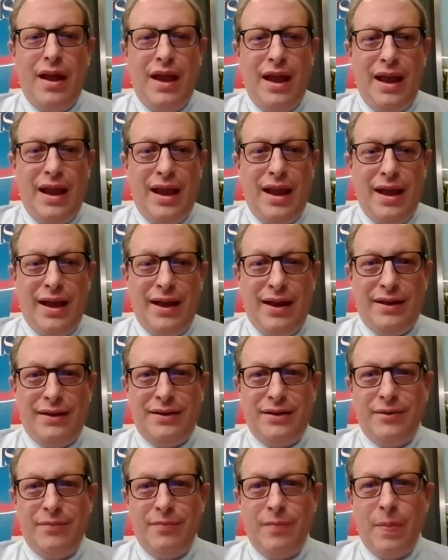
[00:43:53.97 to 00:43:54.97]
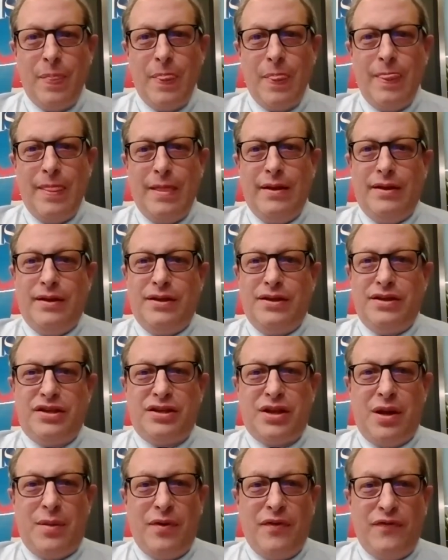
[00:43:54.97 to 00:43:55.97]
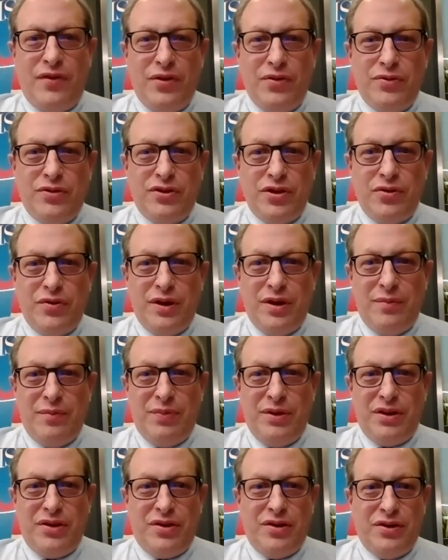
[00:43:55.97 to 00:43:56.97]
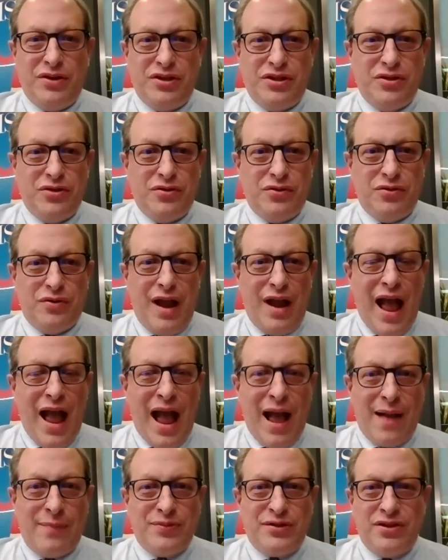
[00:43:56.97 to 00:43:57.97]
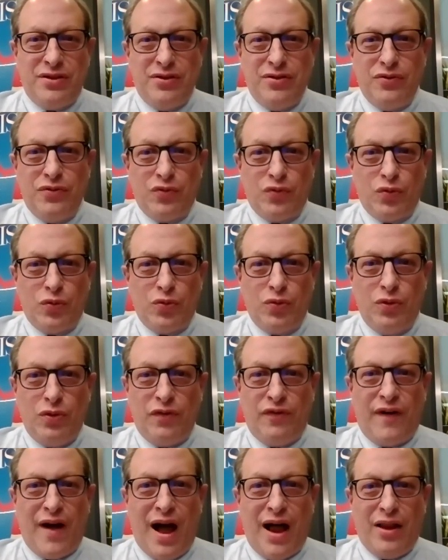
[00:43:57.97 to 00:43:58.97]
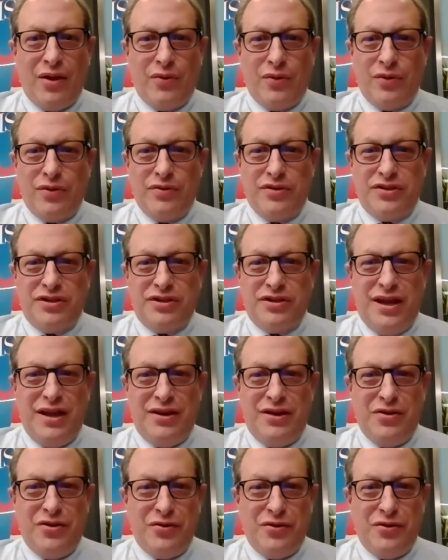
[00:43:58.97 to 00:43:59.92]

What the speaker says: And some of you do it because you're absolute rule followers, and